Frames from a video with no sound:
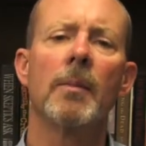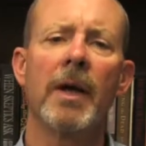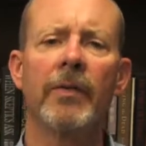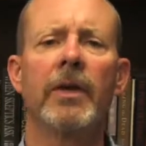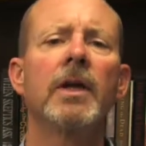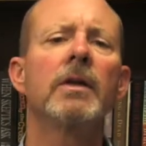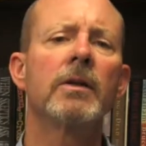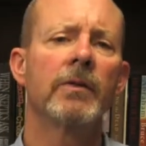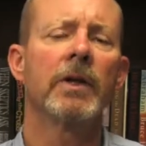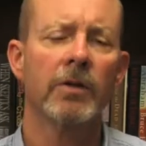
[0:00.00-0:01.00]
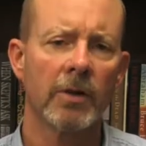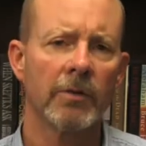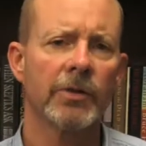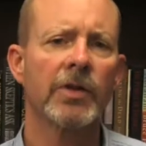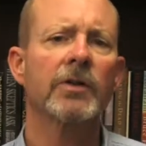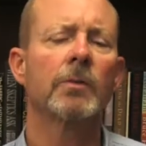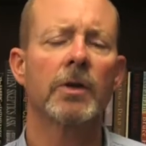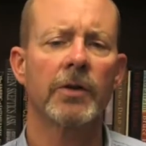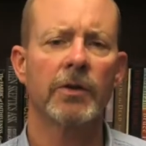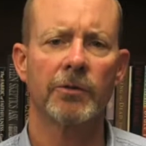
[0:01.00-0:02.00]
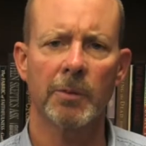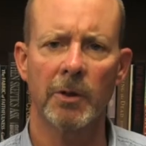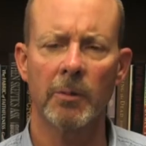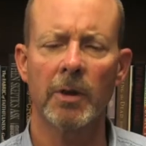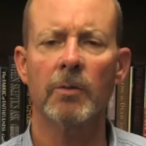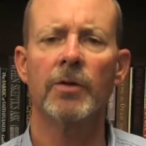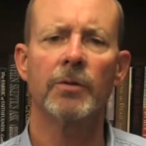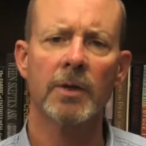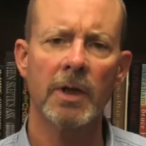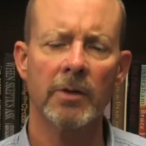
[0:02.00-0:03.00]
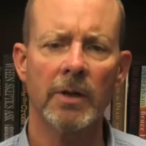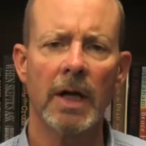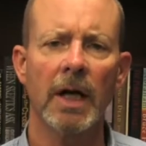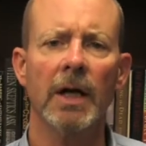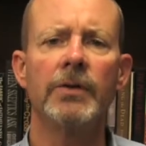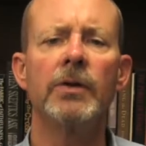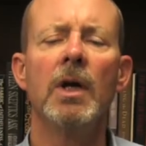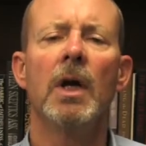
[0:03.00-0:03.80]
at the end of a 6-month experiment with 3 other guys